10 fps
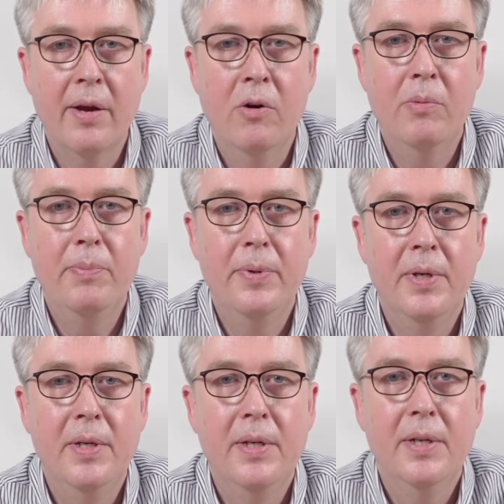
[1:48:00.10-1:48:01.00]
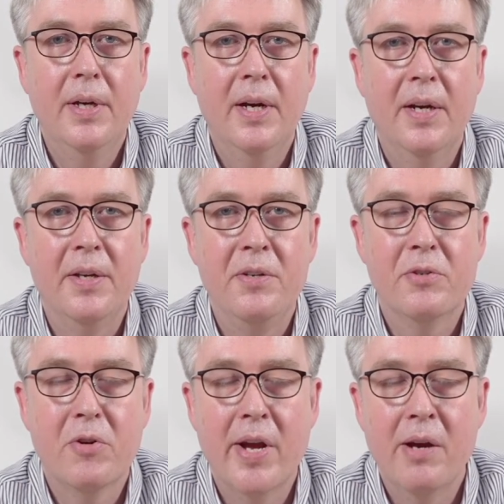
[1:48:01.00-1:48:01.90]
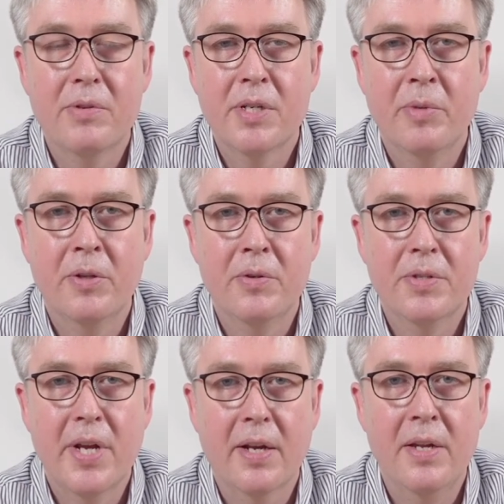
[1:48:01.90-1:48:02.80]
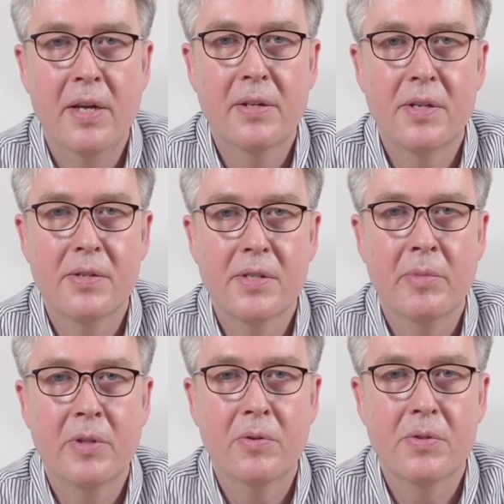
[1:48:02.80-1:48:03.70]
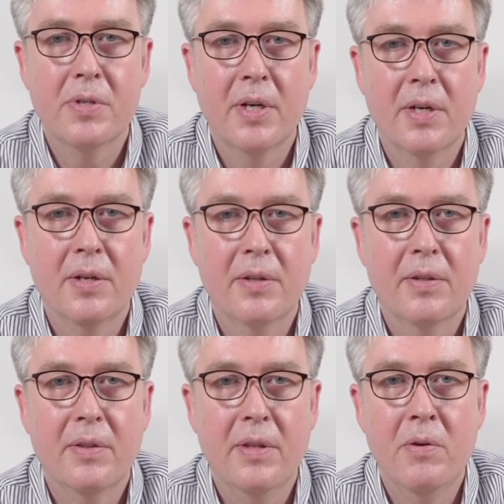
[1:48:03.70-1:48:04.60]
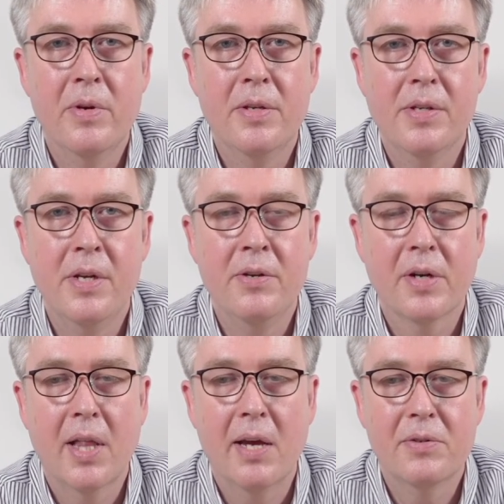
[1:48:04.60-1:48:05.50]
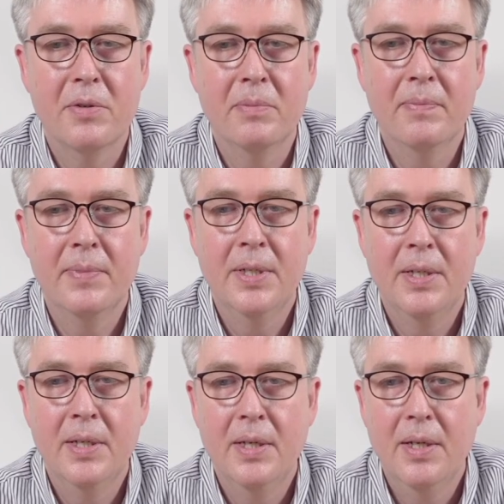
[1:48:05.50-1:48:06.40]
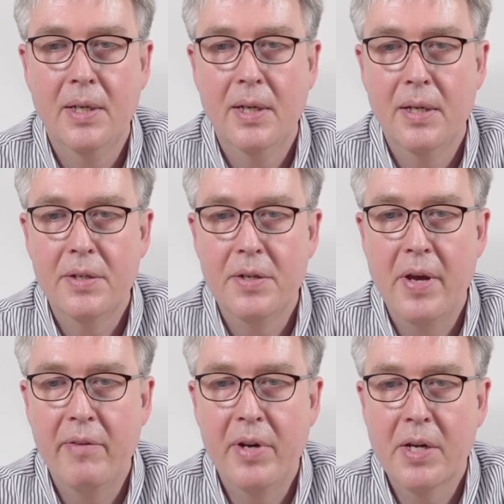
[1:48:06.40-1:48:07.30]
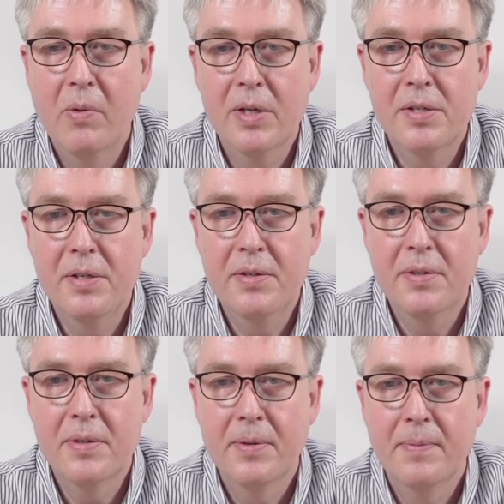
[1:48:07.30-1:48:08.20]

I hope uh, you try out some of those techniques and some of those uh, theories in your classroom. Do you have any questions?